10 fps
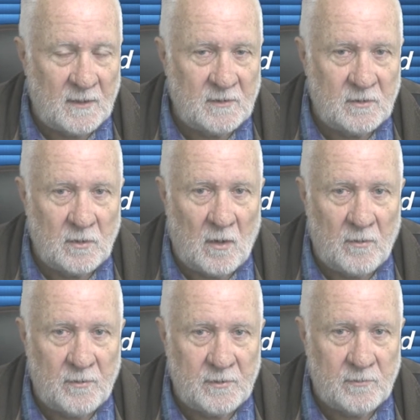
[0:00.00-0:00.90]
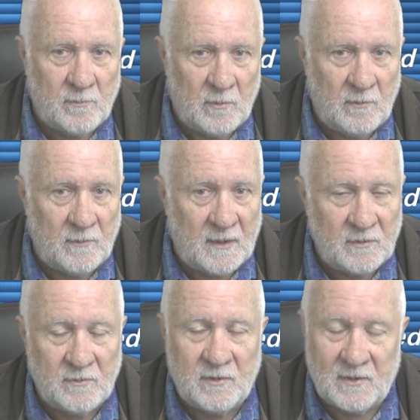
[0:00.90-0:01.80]
a child is removed, they
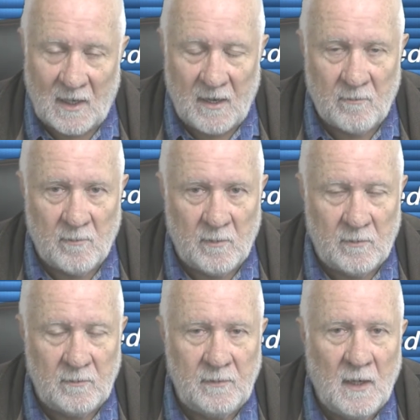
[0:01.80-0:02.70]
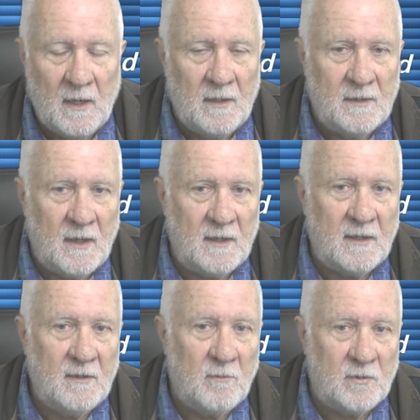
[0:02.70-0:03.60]
should stay removed, that
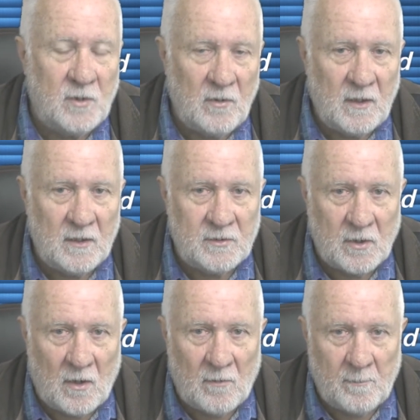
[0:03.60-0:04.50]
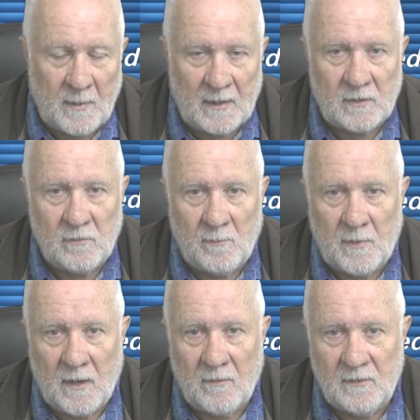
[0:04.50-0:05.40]
returning a child back to a
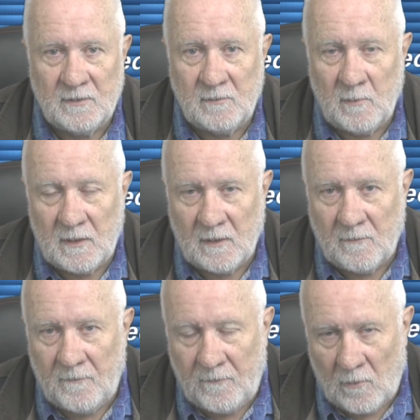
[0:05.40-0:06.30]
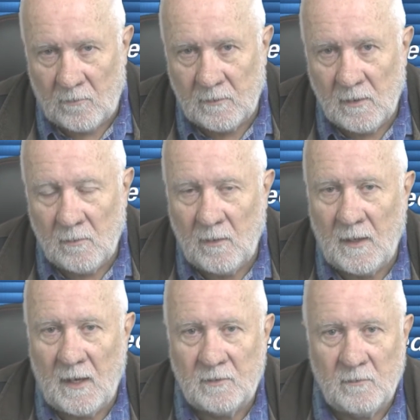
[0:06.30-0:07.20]
parent is admitting fault, when in
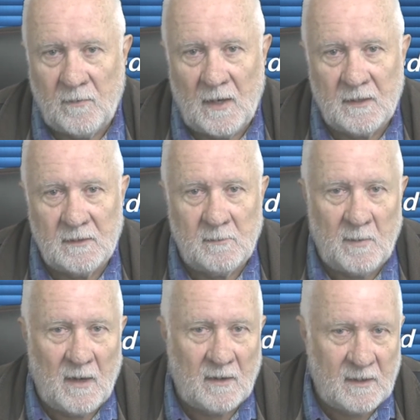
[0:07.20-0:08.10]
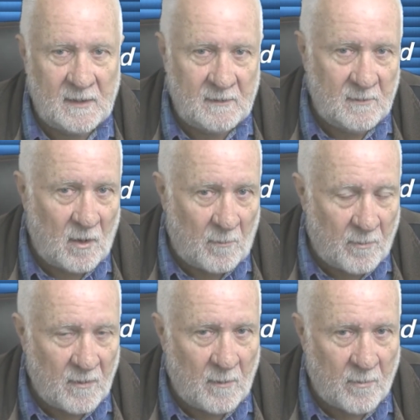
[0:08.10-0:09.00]
actual fact it's about
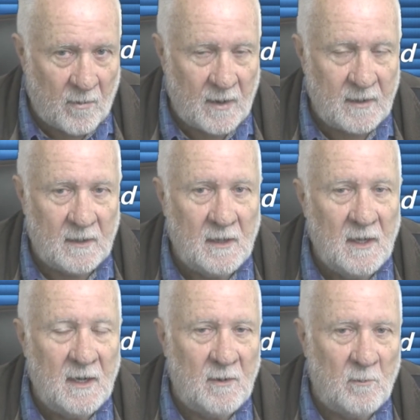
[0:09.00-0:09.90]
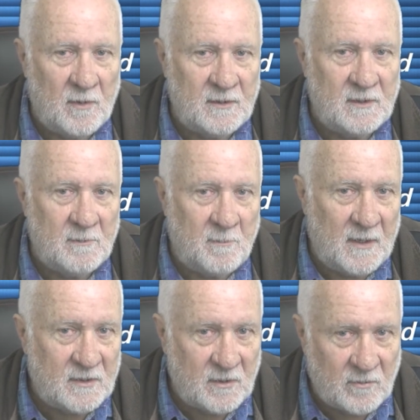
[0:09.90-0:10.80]
operating in what is in the
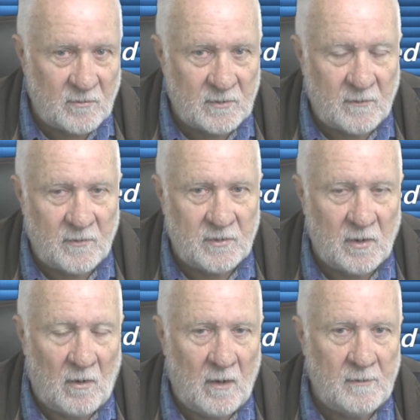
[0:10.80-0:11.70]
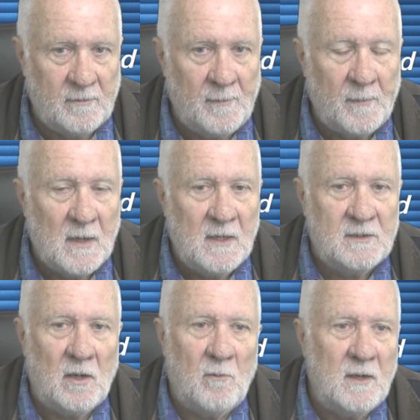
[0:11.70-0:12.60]
best interest of the child.
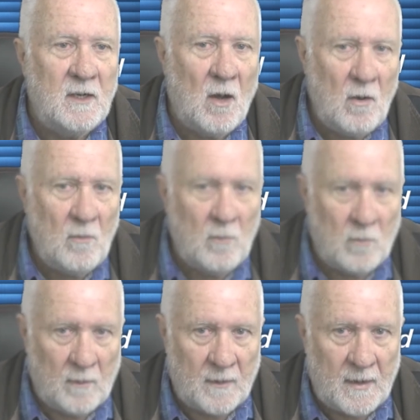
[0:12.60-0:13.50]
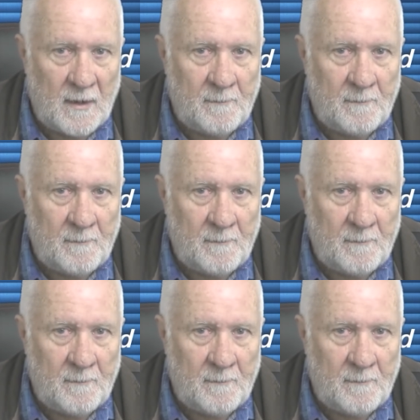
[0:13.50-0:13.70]
So we know all of that.